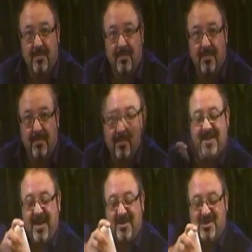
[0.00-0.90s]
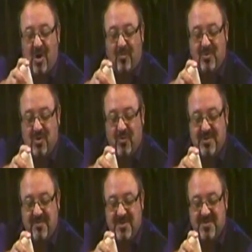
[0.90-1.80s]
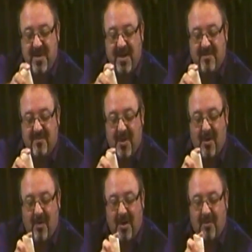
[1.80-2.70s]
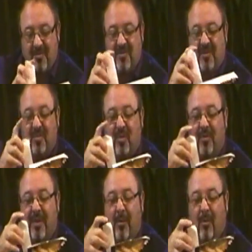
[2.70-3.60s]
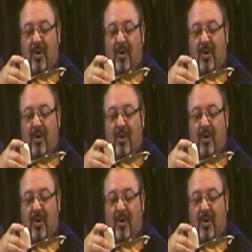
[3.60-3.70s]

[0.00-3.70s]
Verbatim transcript: Right, here's the top jaw which I've just made as well and I'm just going to put that